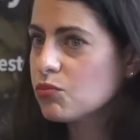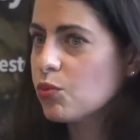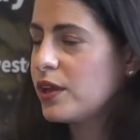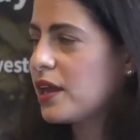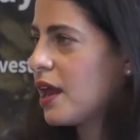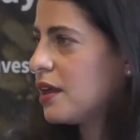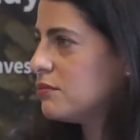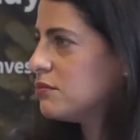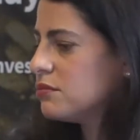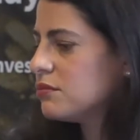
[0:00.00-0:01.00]
we
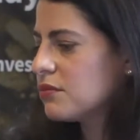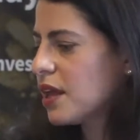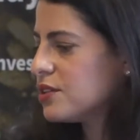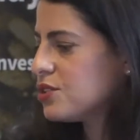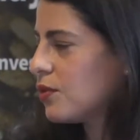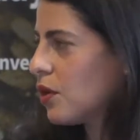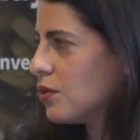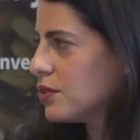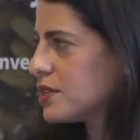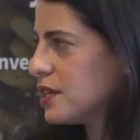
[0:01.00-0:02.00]
can enter
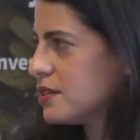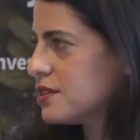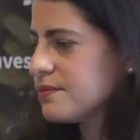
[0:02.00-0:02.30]
roles and